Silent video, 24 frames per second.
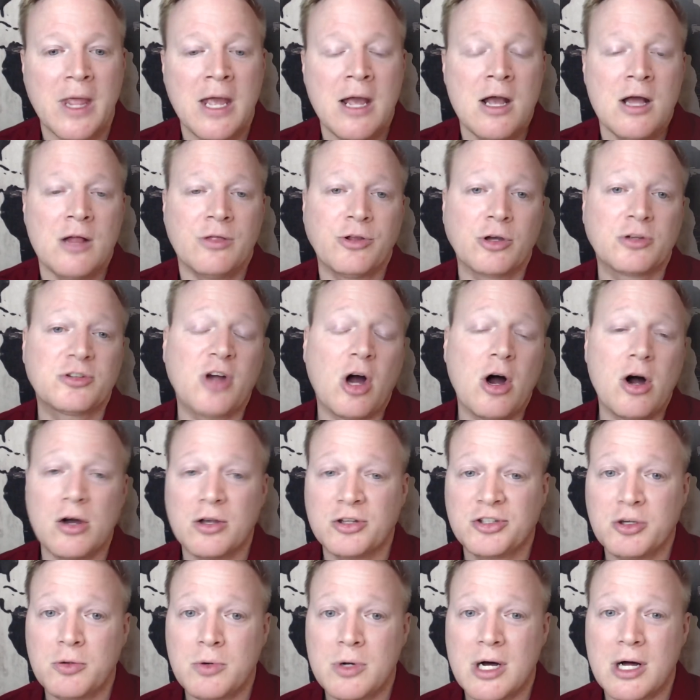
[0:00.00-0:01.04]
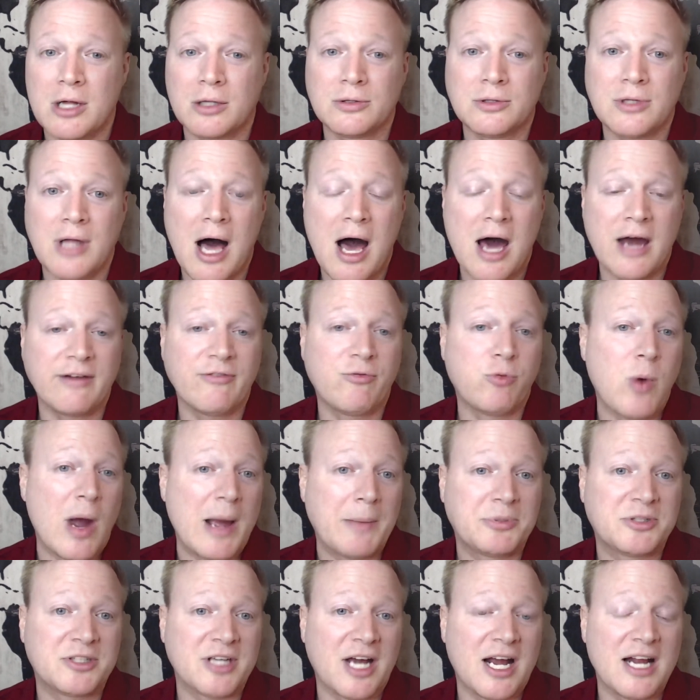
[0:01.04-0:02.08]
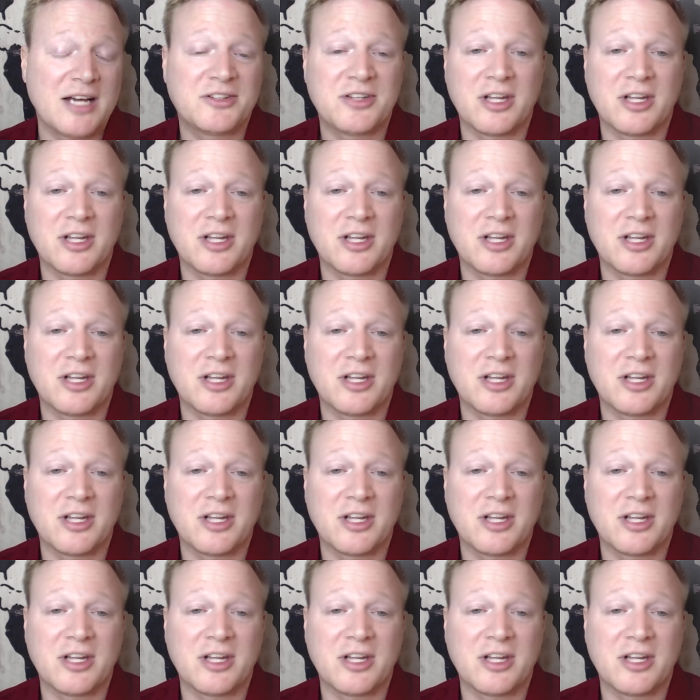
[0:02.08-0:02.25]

There's also a lot of websites